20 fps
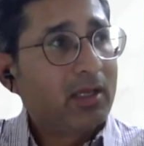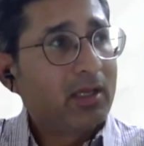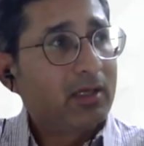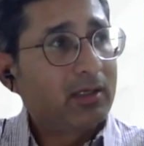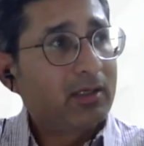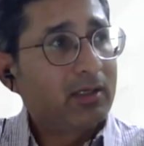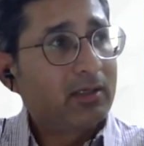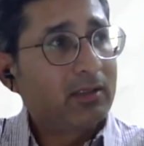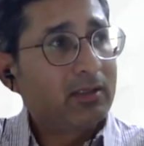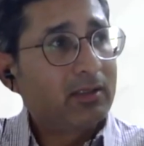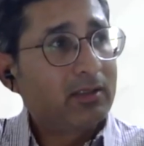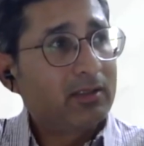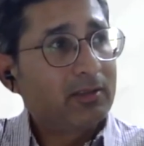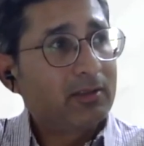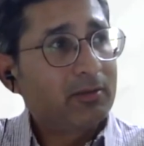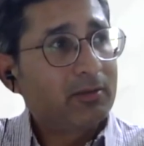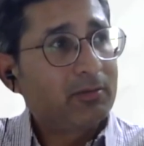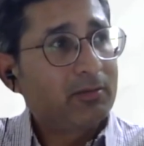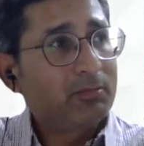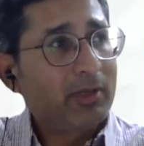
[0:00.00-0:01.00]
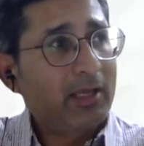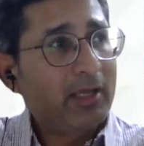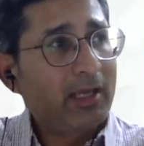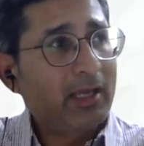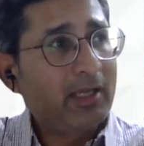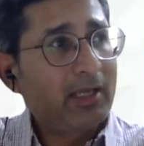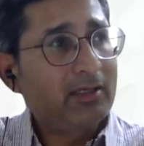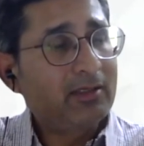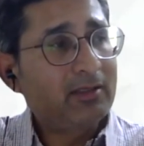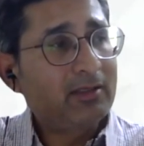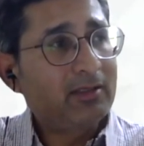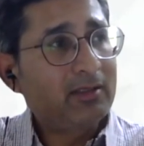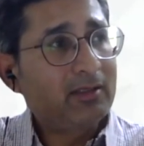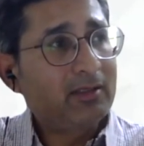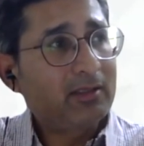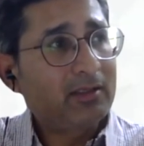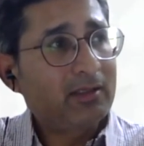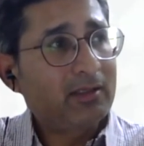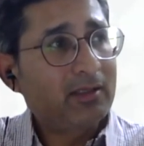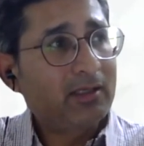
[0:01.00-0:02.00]
And
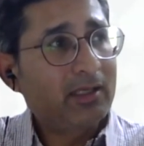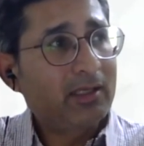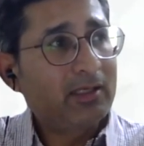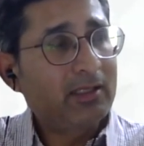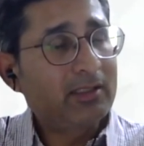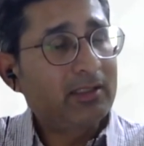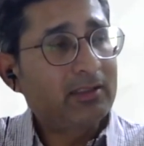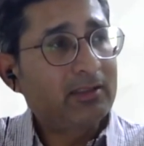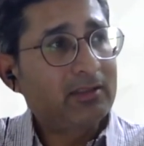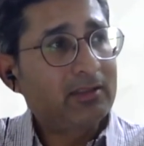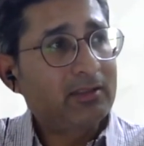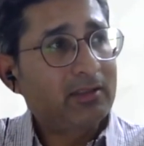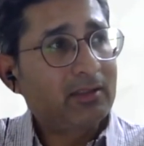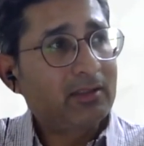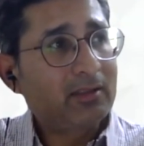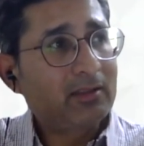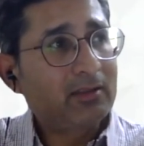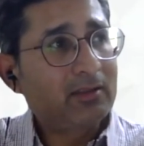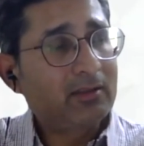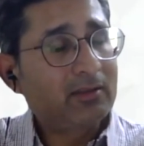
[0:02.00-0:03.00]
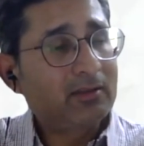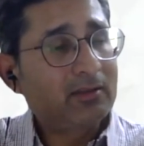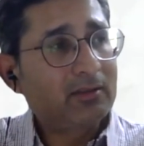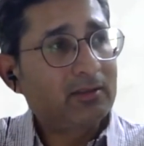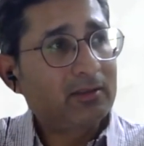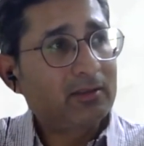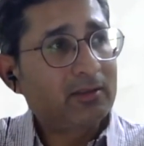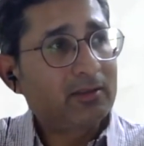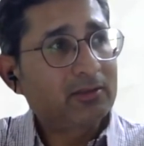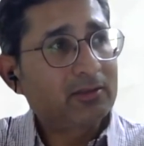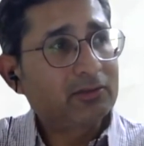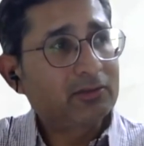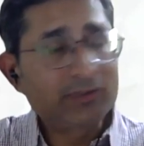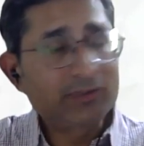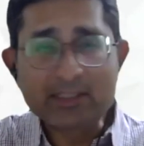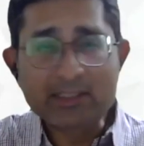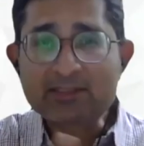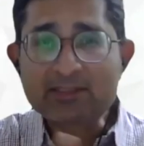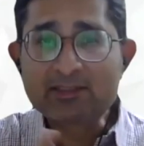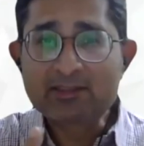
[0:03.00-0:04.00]
then so
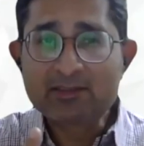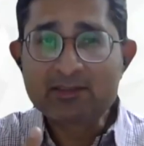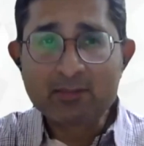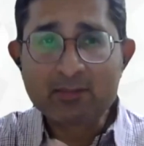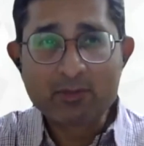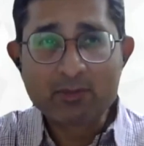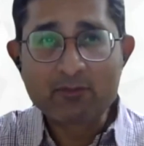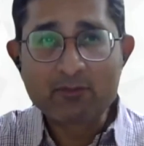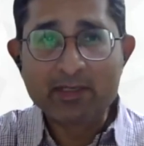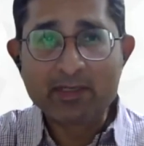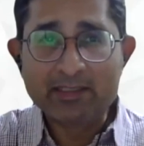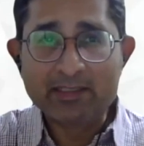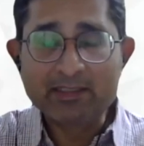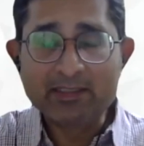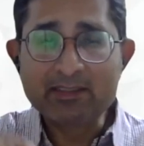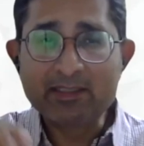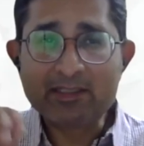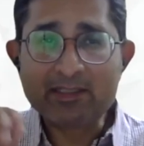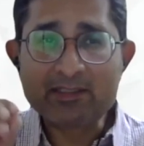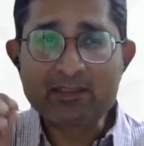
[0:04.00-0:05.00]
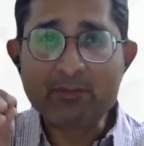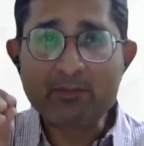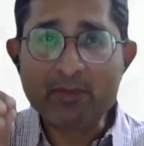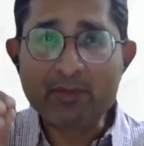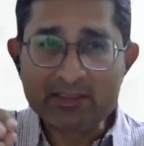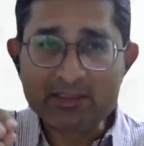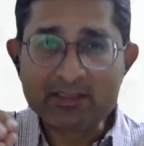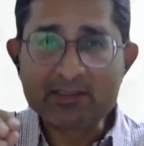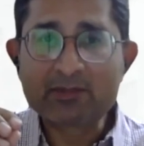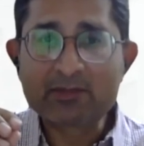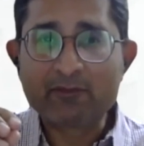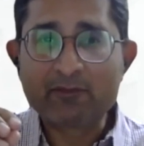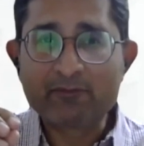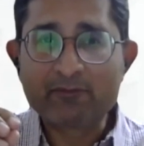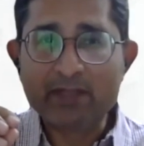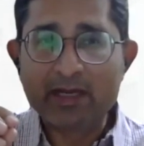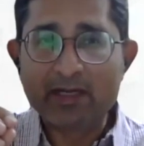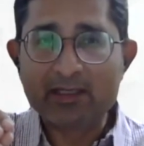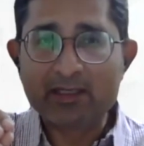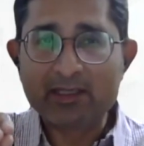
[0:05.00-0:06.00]
that's number one. I think that is the basics
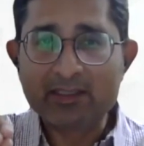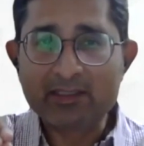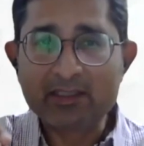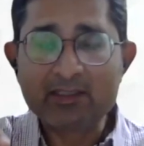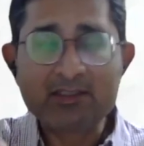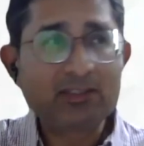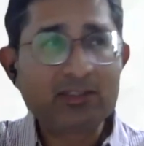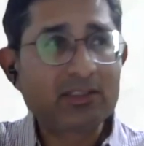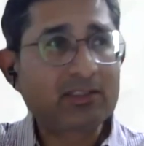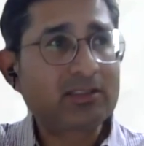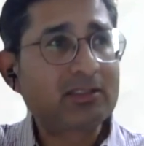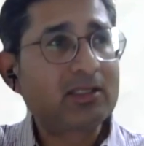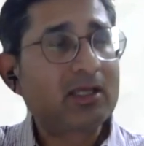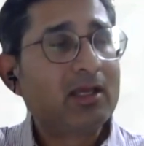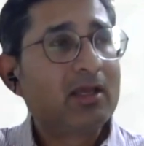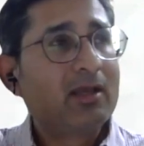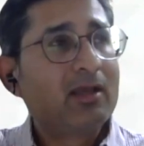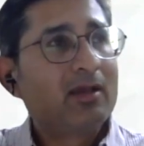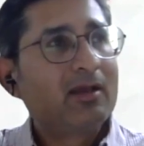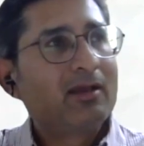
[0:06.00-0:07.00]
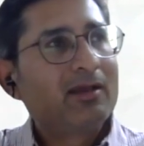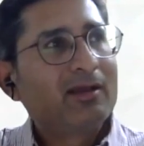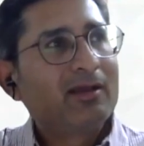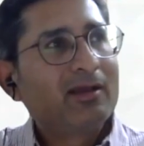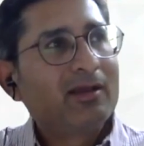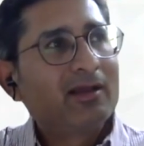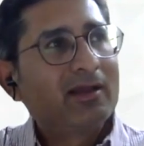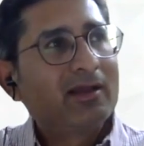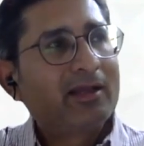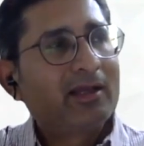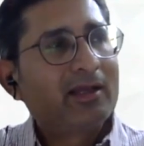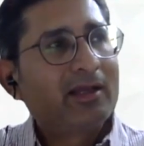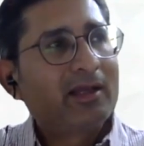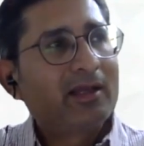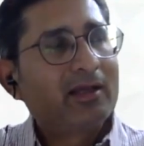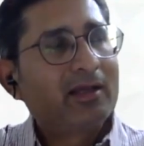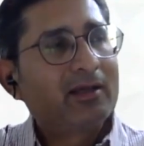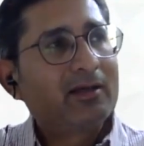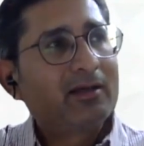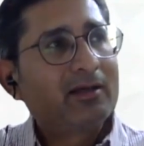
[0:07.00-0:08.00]
of that. I think just
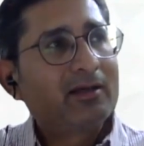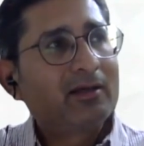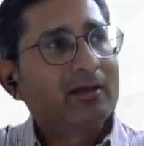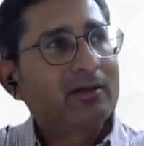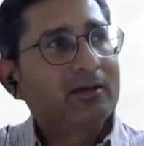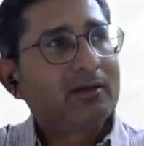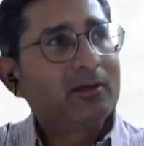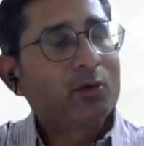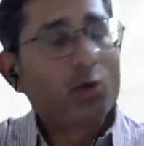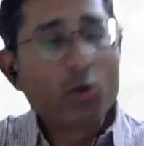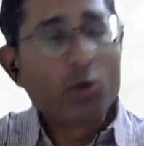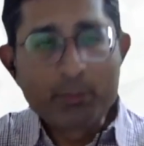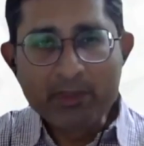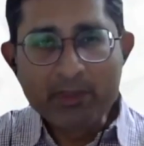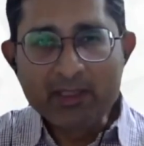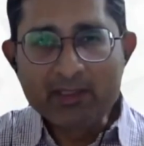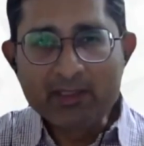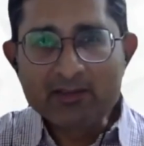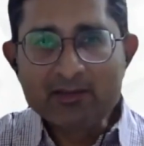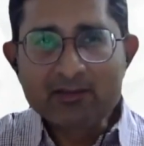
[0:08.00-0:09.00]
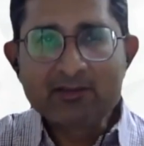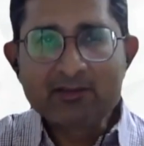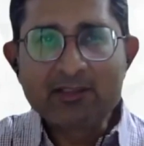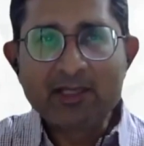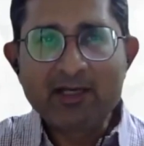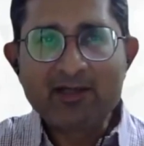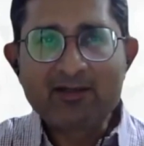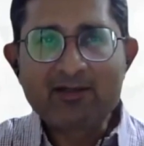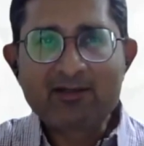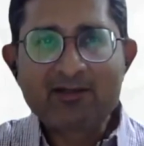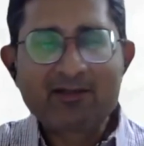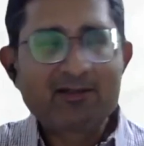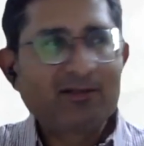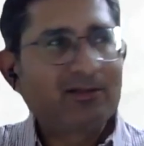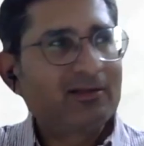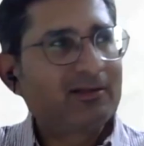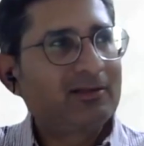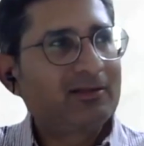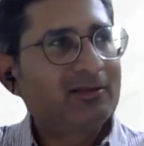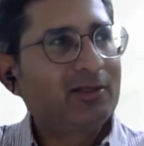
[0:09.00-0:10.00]
hoping that
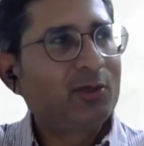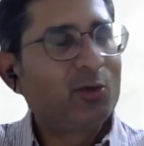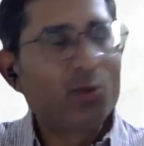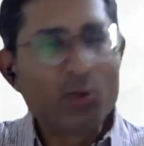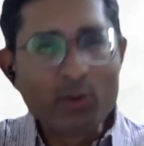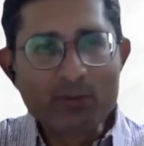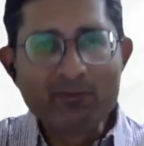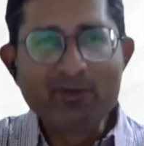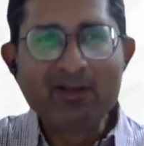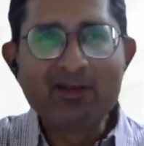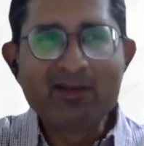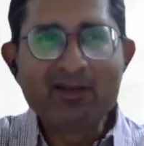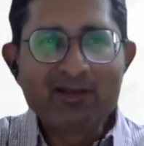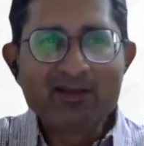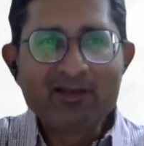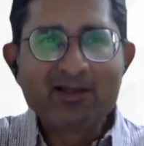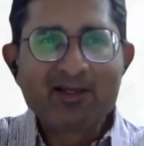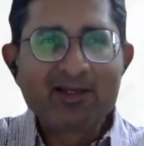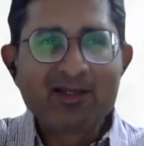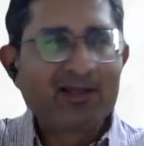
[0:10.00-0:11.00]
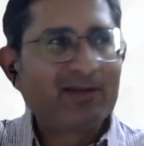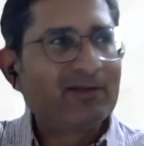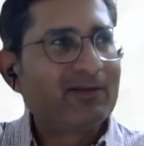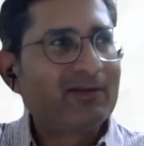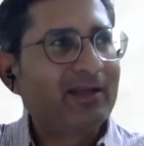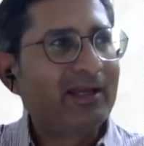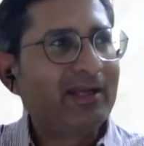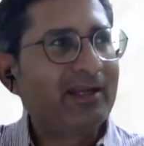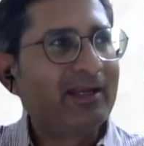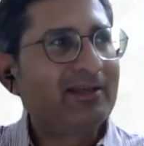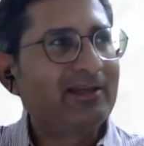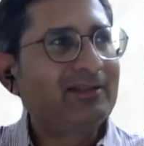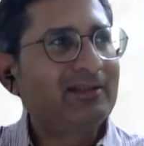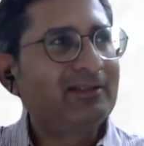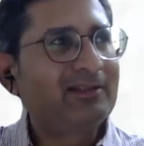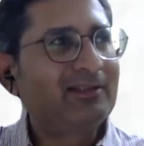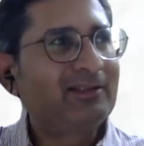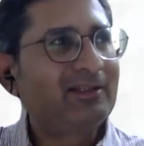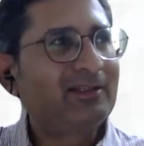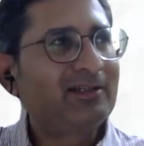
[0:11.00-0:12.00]
the goodwill
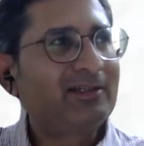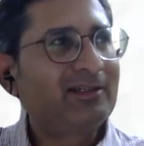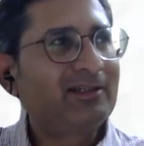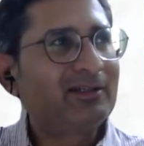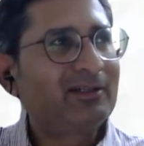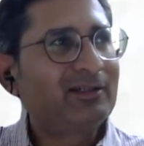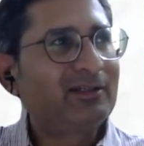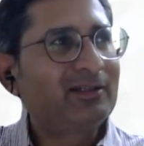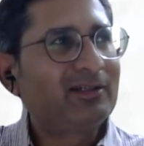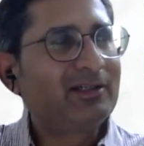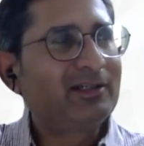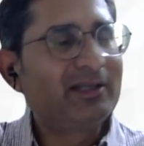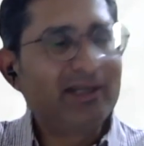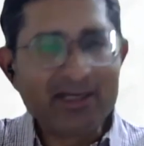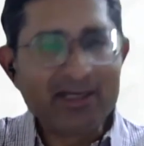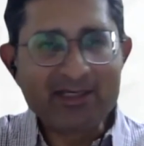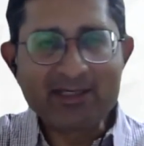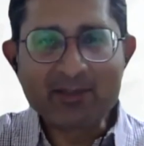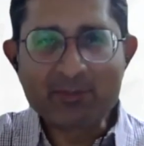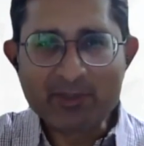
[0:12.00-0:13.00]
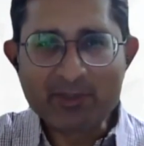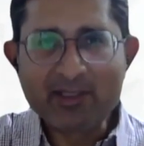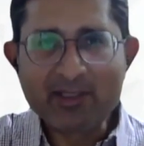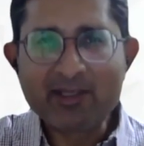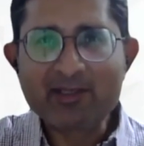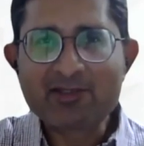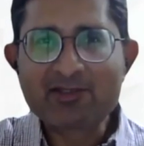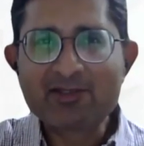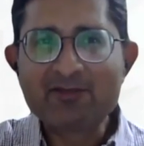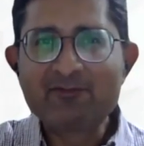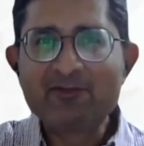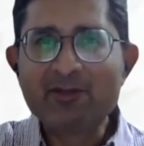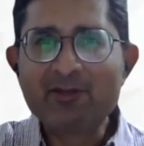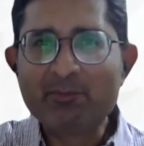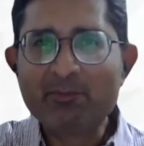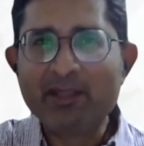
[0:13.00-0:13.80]
and the great application will